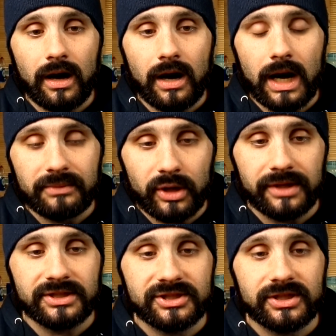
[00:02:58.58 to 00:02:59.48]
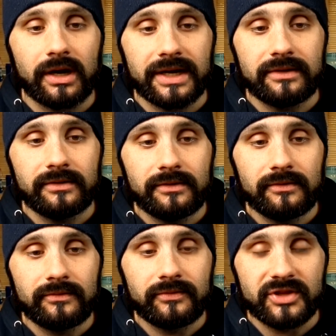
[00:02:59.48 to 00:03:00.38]
"I'm going to sign
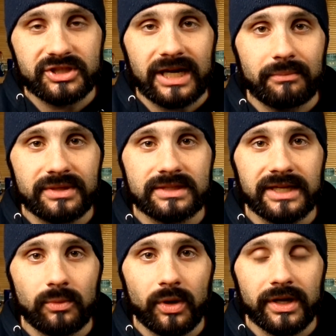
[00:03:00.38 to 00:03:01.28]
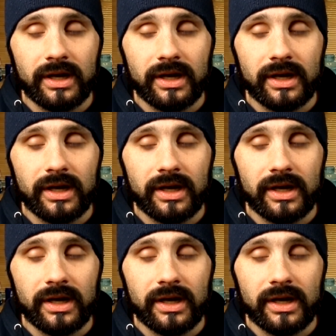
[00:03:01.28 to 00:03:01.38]
for the Champions League winner."